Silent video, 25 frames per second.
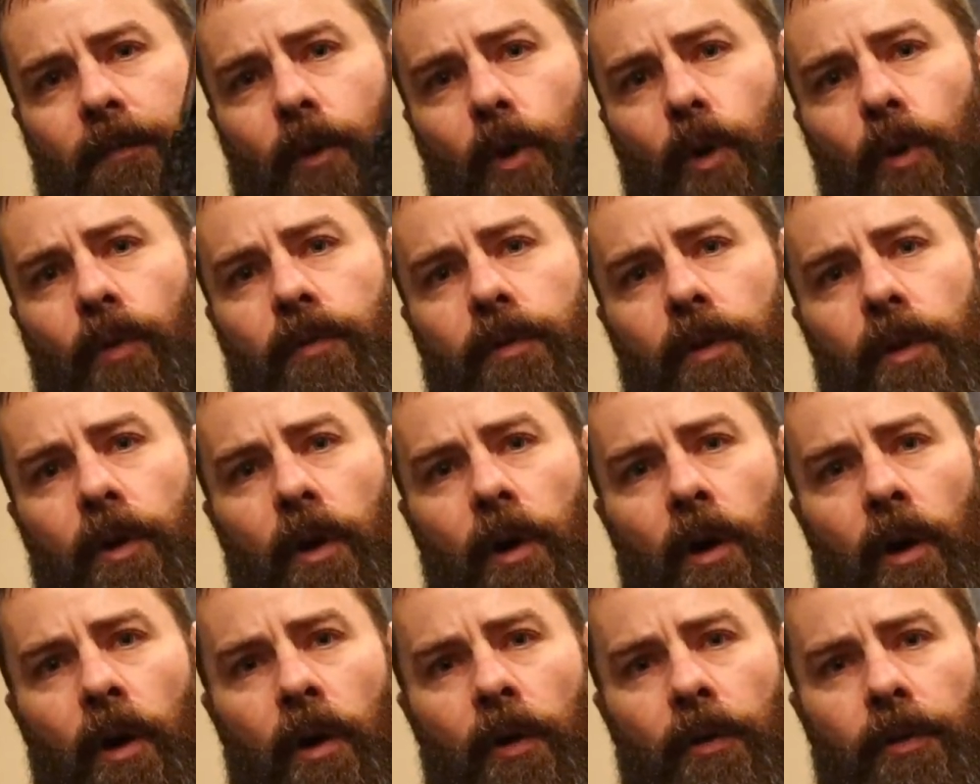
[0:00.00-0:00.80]

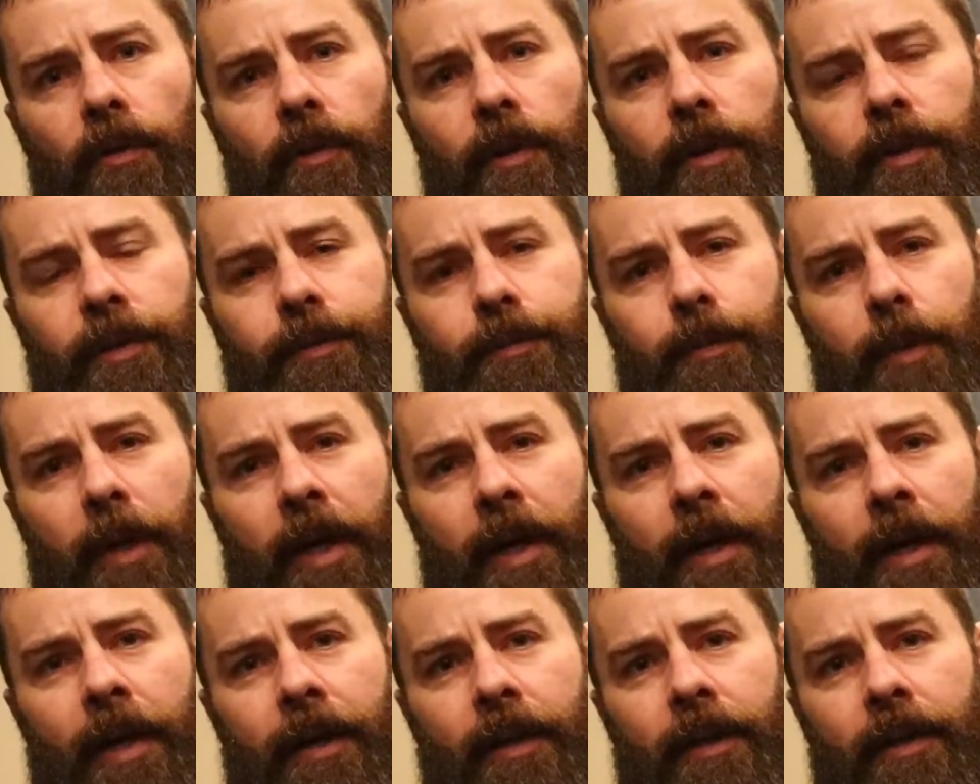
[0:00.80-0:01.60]
Overall, this
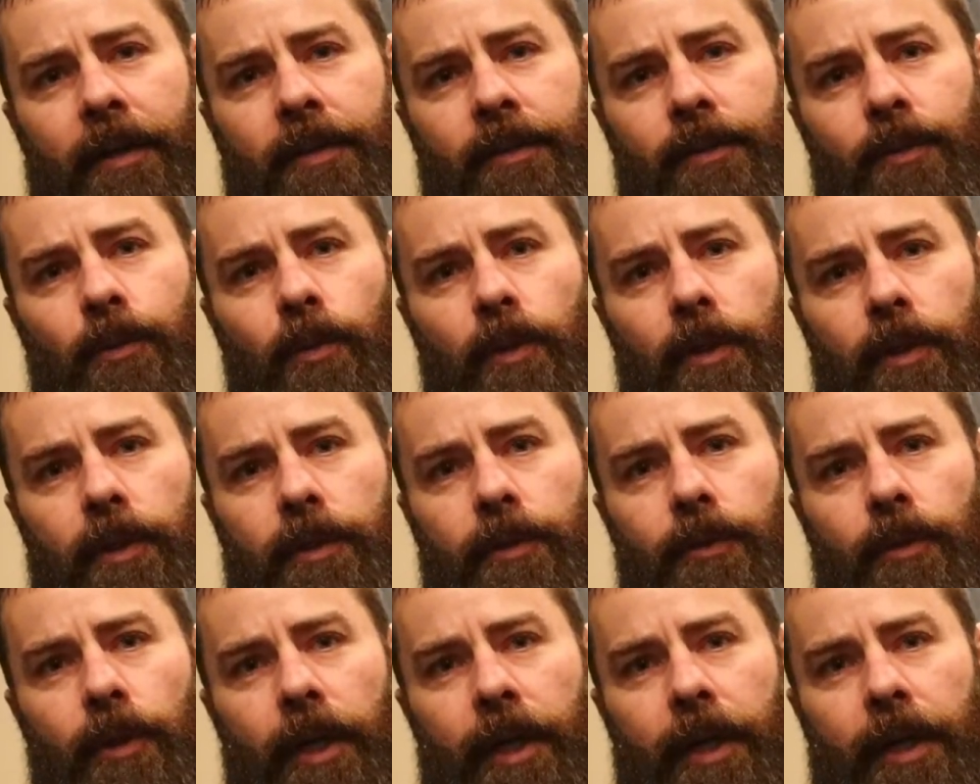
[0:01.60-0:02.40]
pack has
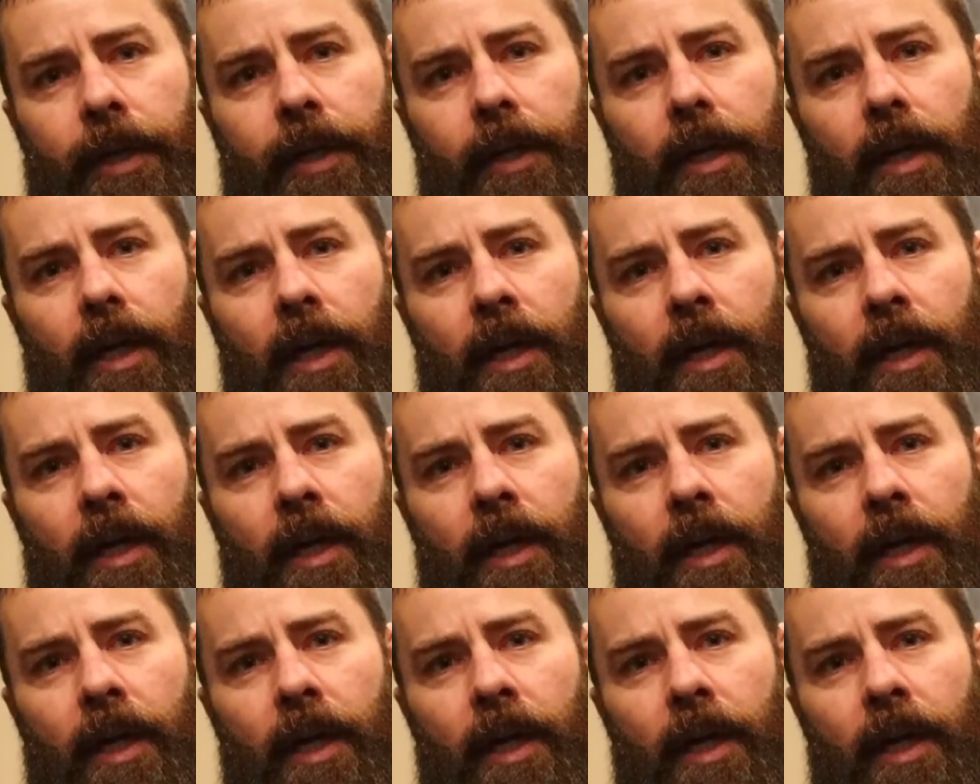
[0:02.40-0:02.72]
worked great.